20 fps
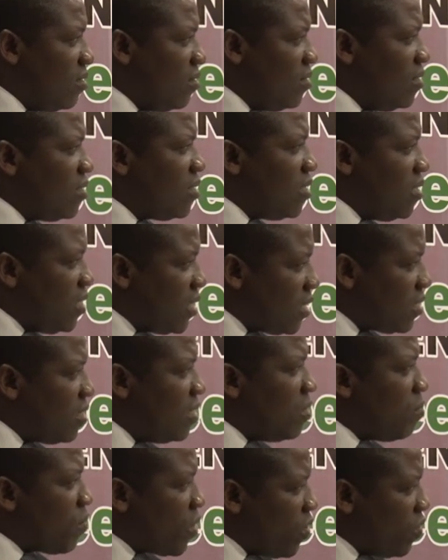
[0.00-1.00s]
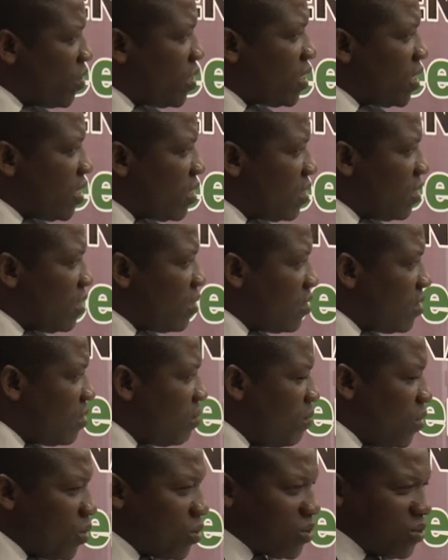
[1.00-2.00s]
It's just the priority sectors,
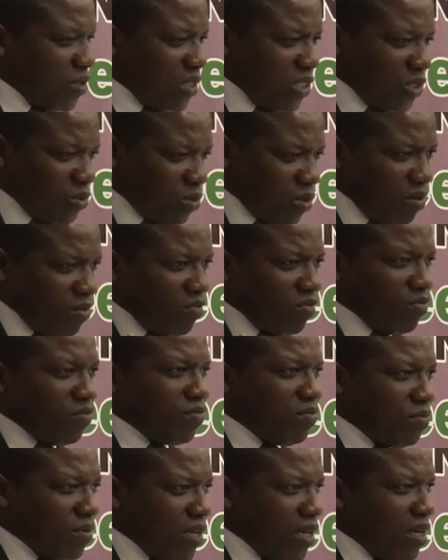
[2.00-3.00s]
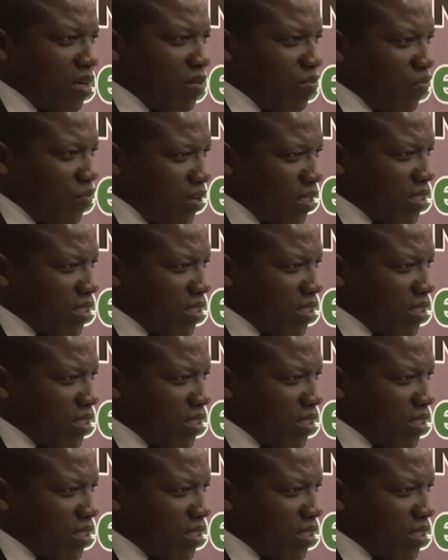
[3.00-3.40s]
because we need to have the